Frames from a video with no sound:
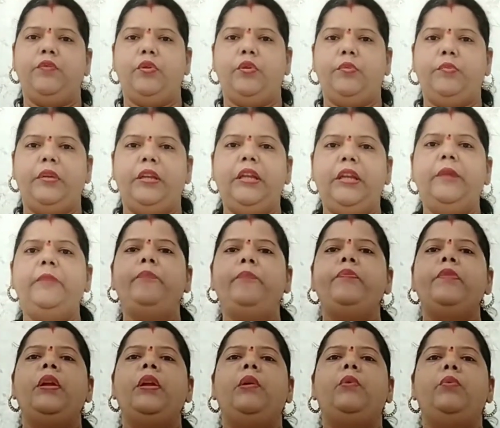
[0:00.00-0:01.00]
for me.
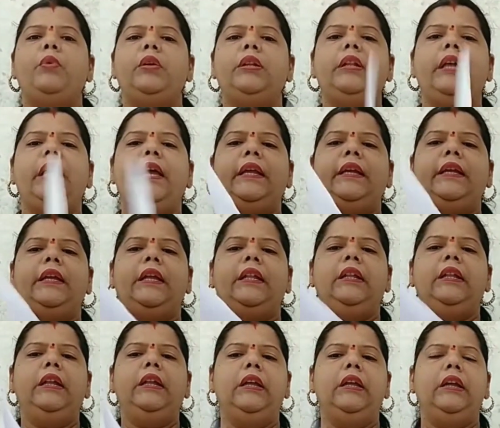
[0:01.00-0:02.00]
One, I
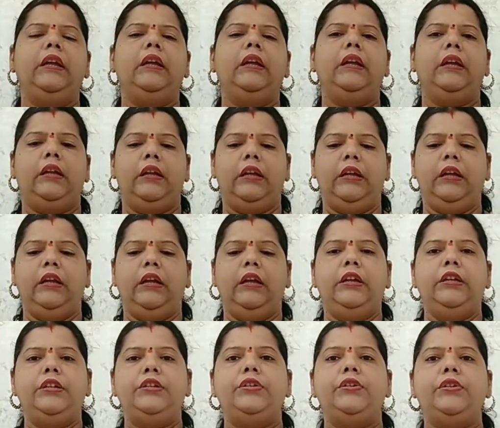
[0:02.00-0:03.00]
can
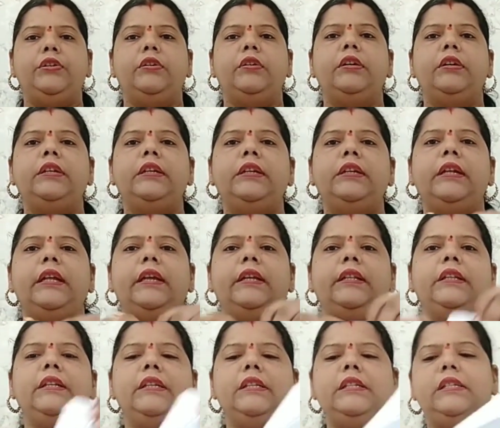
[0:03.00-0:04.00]
turn it
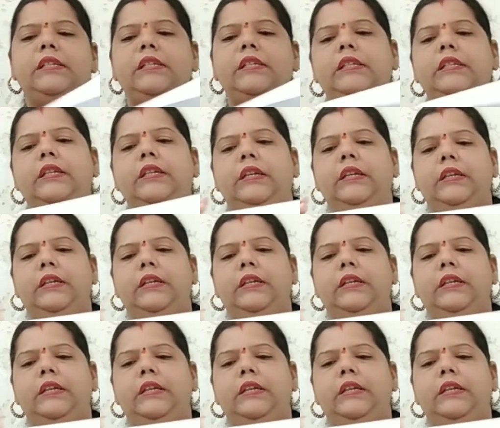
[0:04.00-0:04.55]
like this.